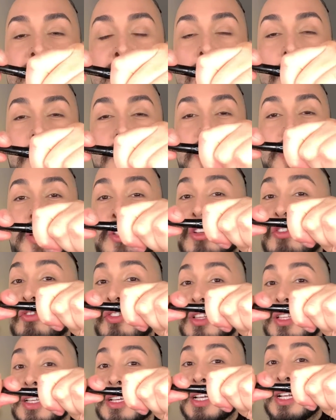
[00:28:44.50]
cap until you
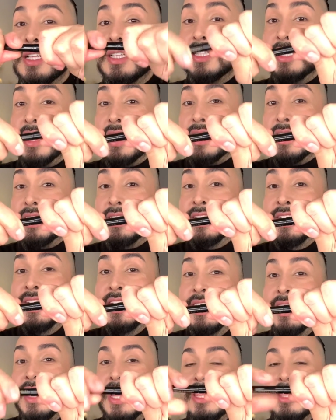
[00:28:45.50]
feel a click,
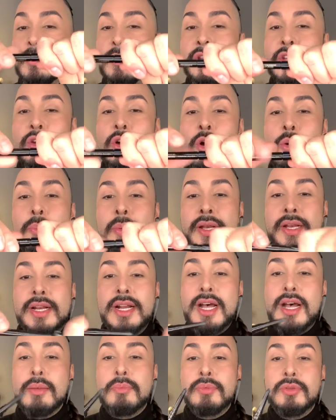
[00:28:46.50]
and then when you open it
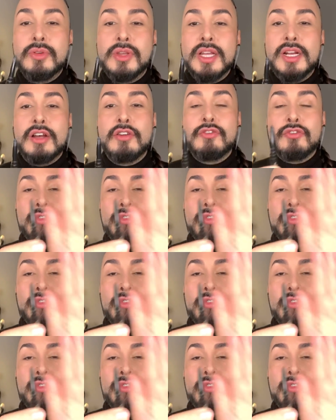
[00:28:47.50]
up, you get a